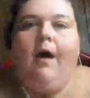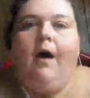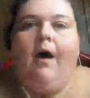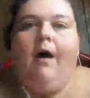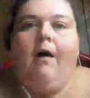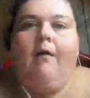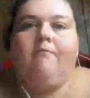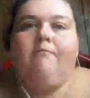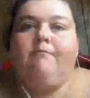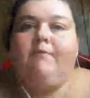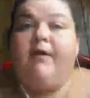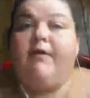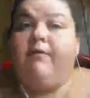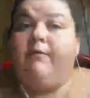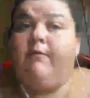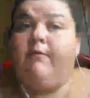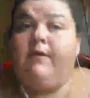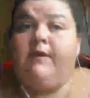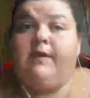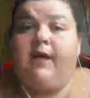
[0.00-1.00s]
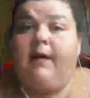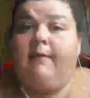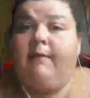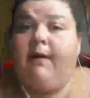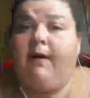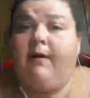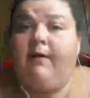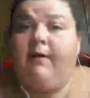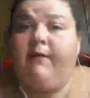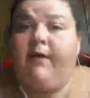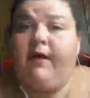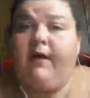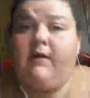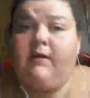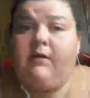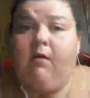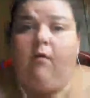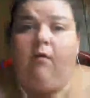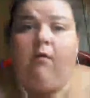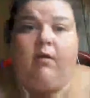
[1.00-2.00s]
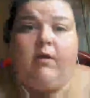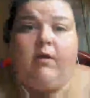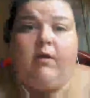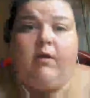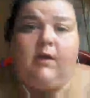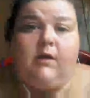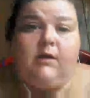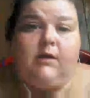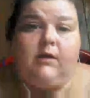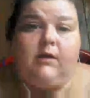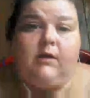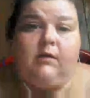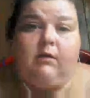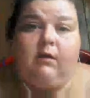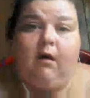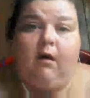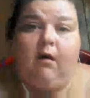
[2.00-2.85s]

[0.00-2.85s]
But through the same kind of things on his